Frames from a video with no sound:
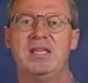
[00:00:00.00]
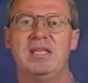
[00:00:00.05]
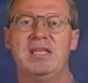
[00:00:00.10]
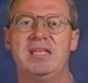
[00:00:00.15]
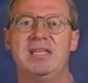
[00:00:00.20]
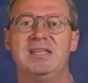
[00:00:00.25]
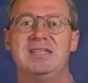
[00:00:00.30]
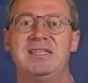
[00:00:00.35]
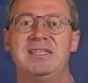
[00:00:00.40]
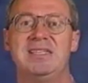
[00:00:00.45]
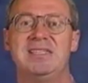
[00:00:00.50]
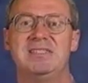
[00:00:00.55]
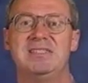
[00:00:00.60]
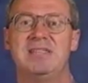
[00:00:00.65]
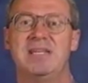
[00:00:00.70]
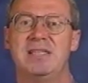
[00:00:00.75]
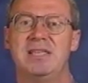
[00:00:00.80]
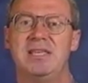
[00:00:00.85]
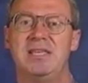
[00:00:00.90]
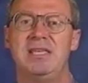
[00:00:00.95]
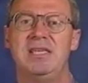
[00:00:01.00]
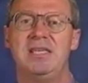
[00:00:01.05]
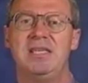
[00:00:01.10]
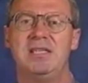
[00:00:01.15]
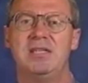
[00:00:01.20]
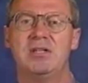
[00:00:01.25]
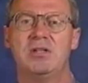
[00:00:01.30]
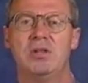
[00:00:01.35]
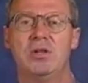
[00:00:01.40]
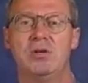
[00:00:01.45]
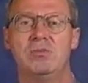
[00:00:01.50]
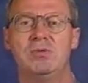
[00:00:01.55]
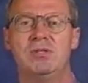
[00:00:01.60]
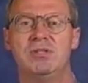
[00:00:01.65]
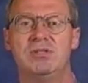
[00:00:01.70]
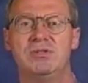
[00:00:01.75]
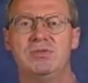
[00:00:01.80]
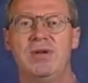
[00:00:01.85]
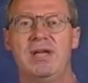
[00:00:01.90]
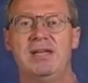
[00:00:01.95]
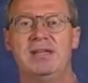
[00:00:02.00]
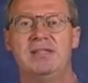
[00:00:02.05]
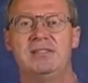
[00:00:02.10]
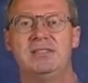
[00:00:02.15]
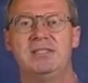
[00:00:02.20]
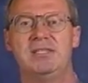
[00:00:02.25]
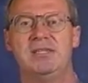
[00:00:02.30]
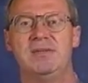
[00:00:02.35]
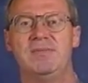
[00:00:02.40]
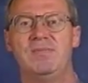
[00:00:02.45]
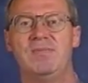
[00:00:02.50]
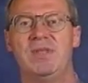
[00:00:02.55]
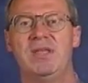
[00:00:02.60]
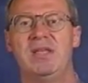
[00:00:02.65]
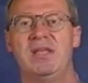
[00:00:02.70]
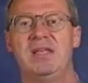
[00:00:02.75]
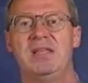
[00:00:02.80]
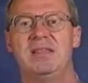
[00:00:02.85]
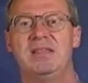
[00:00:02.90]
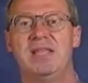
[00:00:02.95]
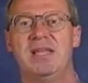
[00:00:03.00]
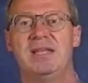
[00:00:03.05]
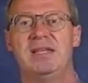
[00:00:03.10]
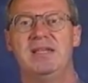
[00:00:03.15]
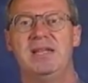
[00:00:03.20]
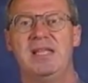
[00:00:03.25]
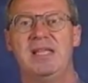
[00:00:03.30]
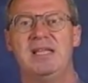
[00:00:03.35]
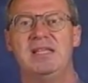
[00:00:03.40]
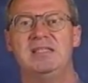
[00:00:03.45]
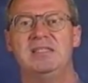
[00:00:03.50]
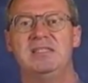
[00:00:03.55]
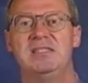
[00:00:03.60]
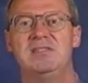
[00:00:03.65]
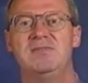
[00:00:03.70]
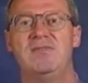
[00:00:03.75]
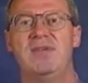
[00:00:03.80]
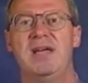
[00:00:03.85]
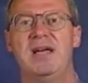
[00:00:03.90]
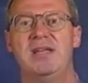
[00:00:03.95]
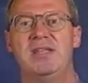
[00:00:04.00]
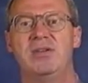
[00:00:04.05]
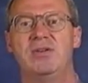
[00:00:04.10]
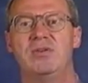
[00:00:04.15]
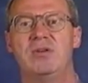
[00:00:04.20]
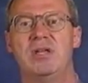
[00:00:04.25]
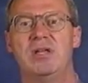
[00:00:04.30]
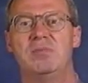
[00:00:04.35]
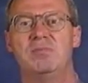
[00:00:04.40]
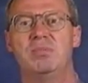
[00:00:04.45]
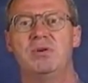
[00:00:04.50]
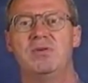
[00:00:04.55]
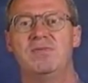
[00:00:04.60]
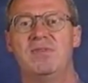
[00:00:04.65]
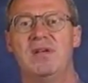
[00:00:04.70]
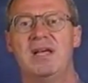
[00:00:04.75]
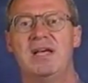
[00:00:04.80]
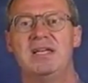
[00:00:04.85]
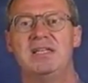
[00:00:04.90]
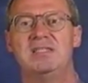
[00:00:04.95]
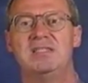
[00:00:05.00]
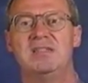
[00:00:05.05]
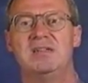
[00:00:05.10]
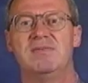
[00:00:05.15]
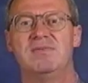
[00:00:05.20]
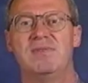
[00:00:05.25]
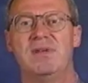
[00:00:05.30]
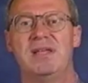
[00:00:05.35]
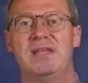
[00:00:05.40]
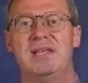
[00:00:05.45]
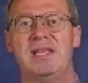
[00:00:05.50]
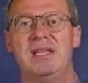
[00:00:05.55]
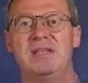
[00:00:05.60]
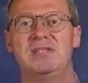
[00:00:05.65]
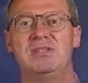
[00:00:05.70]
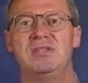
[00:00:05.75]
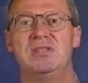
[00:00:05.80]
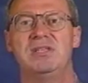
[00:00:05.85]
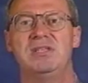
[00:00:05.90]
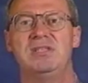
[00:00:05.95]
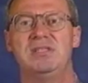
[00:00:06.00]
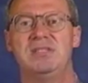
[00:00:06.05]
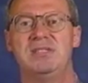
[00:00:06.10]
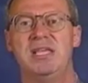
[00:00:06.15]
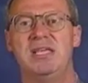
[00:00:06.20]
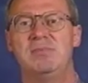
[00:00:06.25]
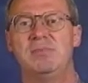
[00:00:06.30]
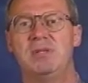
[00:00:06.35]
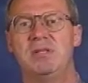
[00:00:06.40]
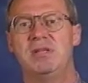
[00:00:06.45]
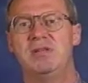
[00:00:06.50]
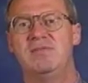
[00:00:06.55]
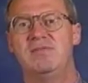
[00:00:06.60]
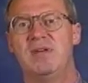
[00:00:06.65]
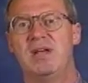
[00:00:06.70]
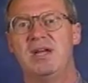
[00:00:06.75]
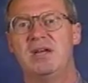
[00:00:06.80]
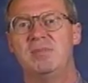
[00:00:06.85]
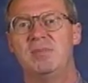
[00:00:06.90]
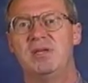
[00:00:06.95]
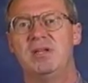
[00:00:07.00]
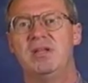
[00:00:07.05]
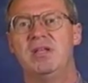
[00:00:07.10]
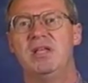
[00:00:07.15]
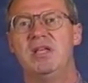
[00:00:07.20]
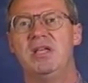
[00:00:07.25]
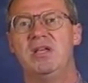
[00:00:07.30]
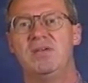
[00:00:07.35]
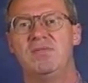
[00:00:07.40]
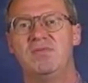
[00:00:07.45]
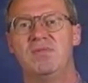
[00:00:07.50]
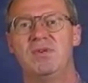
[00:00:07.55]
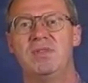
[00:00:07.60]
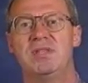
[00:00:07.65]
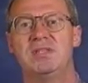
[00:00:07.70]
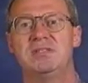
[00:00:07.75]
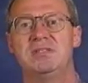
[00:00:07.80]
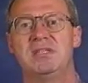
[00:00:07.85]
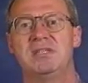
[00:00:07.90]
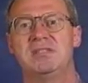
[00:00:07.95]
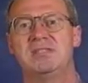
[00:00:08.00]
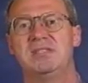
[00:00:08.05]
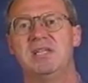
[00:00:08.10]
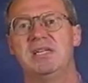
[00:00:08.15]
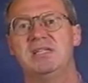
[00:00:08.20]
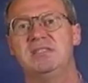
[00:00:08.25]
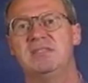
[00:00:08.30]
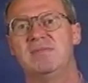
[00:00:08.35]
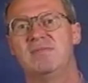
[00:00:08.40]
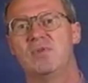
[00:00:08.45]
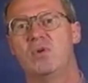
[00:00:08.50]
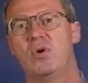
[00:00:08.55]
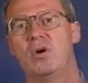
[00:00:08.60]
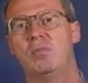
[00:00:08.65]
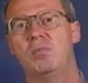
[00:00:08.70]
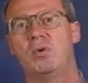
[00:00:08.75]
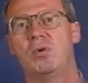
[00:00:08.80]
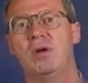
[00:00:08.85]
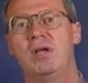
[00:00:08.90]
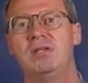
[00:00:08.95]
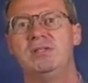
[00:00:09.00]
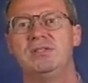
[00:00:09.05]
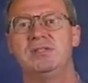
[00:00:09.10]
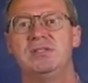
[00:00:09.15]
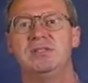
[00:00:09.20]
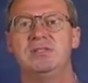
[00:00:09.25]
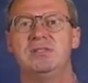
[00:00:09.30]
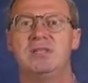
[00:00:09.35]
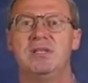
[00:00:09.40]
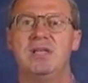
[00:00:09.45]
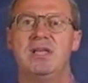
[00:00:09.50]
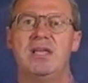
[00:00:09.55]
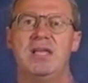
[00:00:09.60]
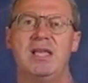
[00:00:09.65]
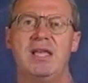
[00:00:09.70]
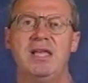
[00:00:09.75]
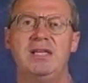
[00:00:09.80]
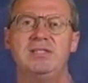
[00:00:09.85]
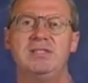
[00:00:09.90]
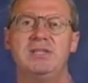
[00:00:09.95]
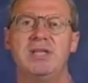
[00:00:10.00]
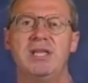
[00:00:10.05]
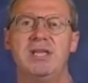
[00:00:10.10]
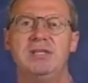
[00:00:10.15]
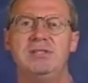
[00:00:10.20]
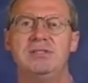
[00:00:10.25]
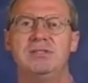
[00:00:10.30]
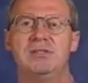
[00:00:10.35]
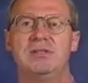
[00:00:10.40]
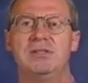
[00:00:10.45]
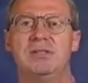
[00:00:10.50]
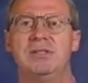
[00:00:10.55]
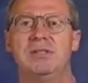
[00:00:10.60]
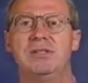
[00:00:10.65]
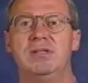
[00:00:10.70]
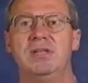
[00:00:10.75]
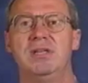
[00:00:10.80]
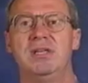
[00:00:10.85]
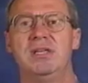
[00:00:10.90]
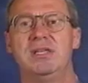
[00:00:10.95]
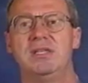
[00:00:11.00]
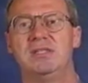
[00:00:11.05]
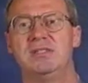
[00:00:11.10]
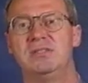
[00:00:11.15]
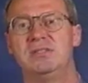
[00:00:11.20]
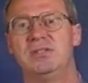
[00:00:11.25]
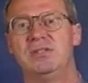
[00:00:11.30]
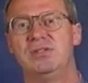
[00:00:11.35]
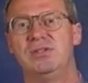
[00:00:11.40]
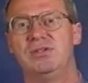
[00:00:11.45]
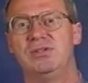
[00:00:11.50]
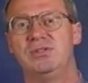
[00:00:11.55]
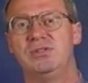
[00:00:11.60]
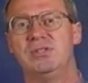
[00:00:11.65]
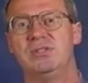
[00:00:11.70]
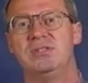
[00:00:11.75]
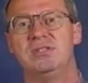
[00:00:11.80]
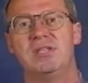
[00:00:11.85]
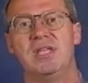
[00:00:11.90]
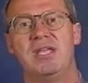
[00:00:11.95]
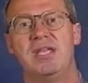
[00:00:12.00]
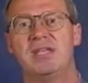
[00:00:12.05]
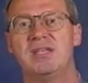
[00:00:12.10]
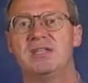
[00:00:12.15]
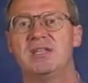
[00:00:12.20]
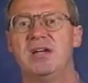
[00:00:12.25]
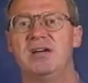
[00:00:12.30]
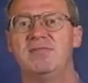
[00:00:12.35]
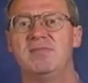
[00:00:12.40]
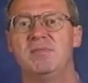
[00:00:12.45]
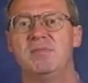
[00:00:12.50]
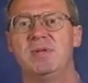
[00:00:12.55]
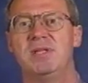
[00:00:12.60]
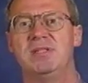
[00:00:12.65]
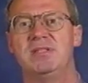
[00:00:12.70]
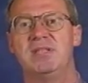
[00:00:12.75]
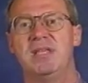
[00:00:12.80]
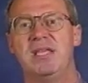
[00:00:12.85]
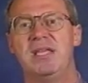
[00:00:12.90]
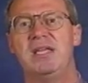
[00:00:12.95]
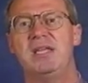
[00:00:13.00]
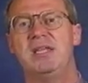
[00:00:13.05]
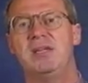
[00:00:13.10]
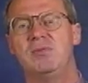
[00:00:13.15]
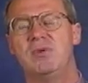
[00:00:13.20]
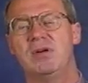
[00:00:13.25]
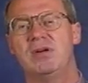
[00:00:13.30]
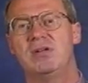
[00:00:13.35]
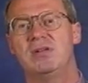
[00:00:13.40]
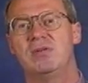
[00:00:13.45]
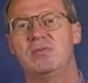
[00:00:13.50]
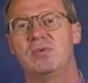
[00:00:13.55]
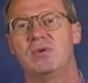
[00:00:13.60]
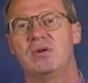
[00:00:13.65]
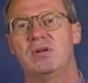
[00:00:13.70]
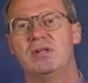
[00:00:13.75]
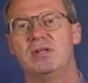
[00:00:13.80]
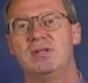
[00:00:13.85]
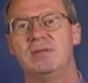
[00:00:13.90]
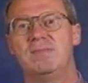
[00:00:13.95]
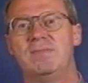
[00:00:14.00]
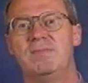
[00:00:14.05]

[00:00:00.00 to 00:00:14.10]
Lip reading: It is a key global strategy that enhances value and provides a financially stable environment for the success of corporations, educational institutions, and governments anywhere in the world.